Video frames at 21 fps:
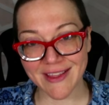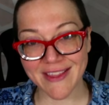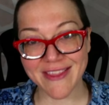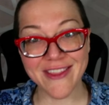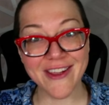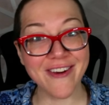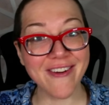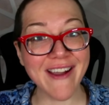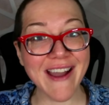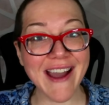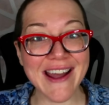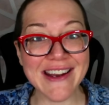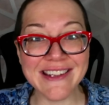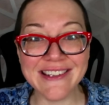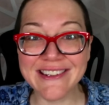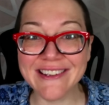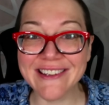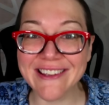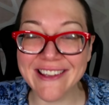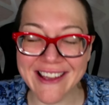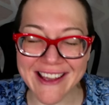They're at it
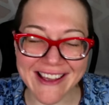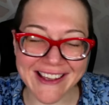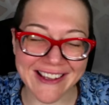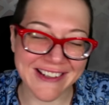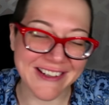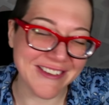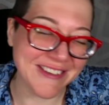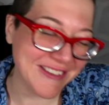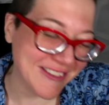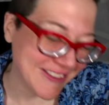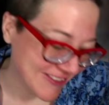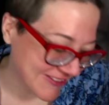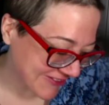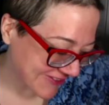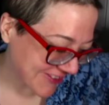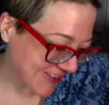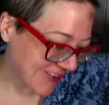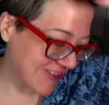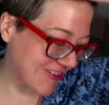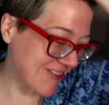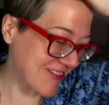again,
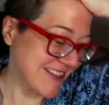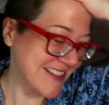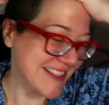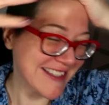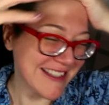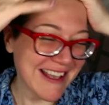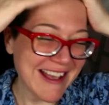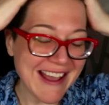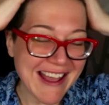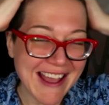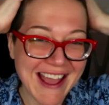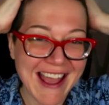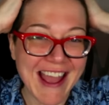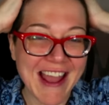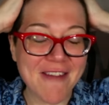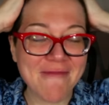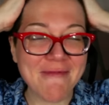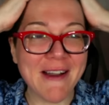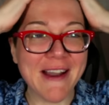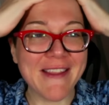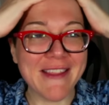folks.
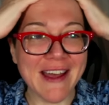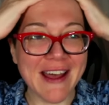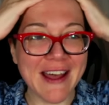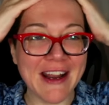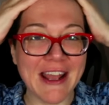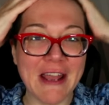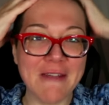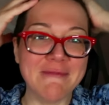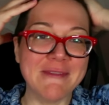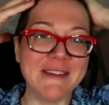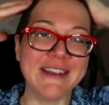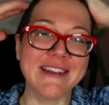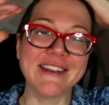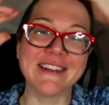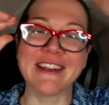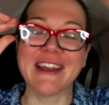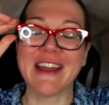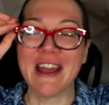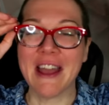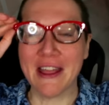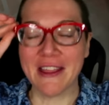And by that I
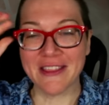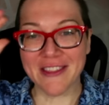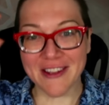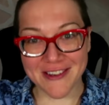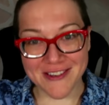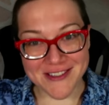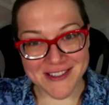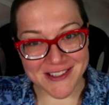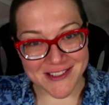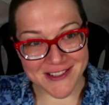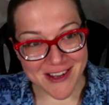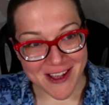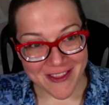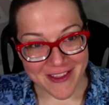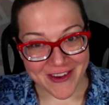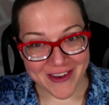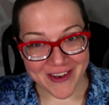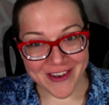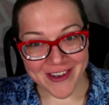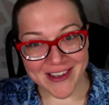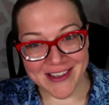mean there is
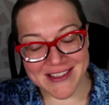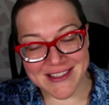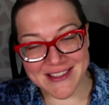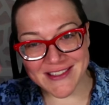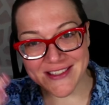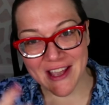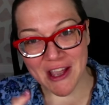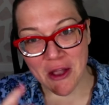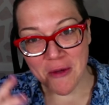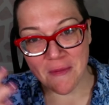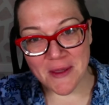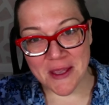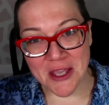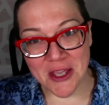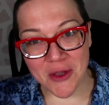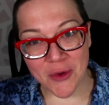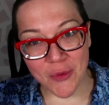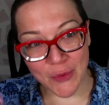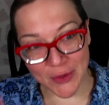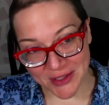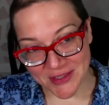another
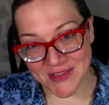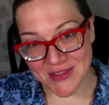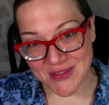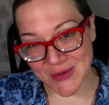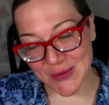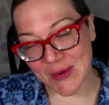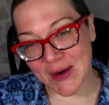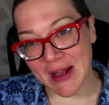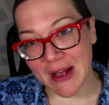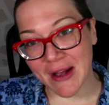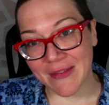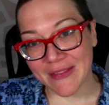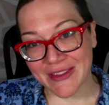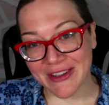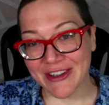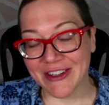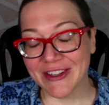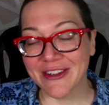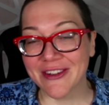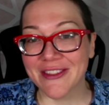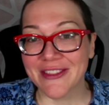scammy wig store out
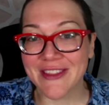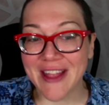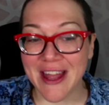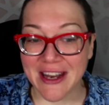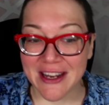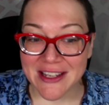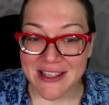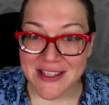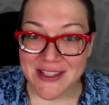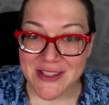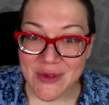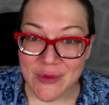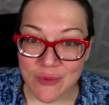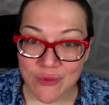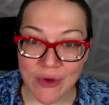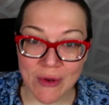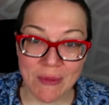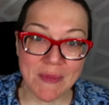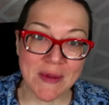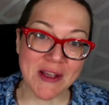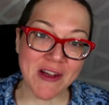there that is
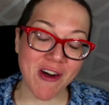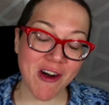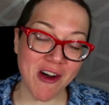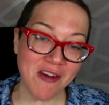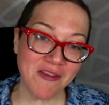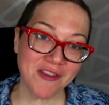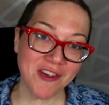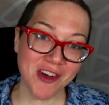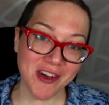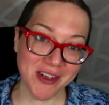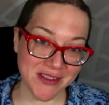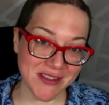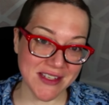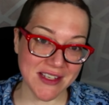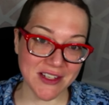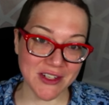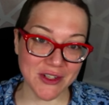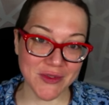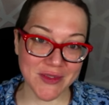ripping off content